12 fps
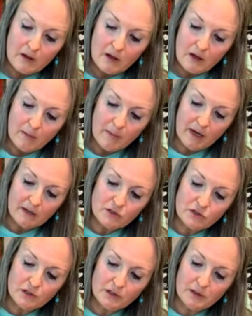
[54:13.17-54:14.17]
I'm
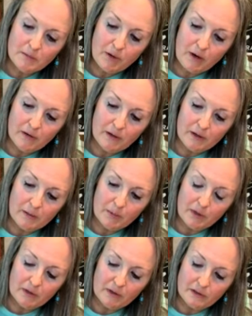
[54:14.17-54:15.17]
actually probably gonna put
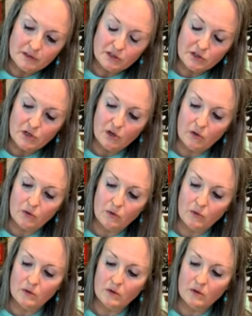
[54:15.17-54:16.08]
a little snow